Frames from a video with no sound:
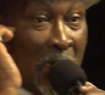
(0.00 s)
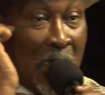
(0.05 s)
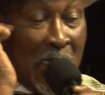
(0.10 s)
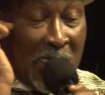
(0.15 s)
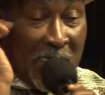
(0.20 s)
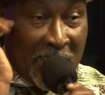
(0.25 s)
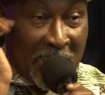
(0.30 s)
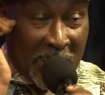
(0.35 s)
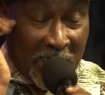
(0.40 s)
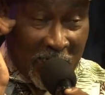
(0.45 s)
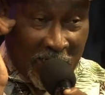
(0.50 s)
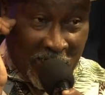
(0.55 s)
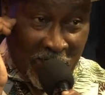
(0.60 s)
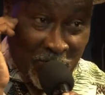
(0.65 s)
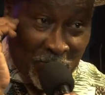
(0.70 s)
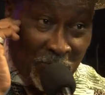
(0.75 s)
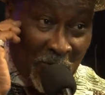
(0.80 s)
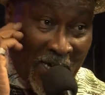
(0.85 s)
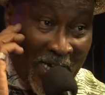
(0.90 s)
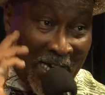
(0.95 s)
He
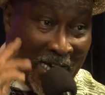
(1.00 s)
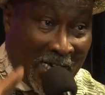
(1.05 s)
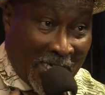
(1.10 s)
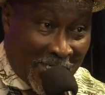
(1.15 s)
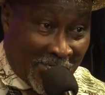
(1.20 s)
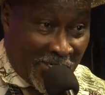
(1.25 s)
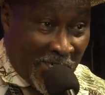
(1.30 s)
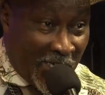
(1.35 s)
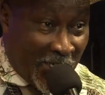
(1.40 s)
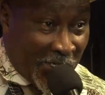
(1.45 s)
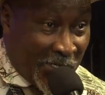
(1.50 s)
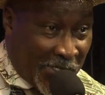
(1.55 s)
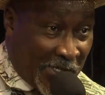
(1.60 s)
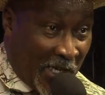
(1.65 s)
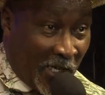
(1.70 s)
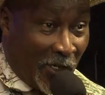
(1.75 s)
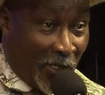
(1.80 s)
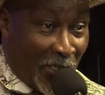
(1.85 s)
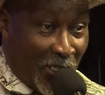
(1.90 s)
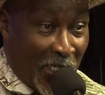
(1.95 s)
taking Viagra, you say,
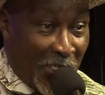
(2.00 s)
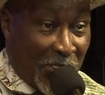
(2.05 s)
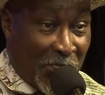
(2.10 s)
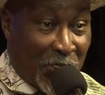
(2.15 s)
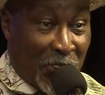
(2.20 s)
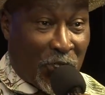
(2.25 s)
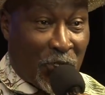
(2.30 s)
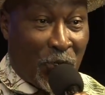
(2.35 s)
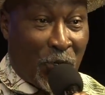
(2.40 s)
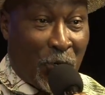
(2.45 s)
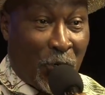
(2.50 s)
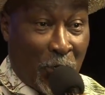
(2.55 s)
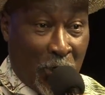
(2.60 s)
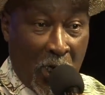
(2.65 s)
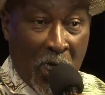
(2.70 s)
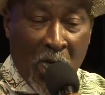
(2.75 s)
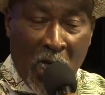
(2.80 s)
on this show.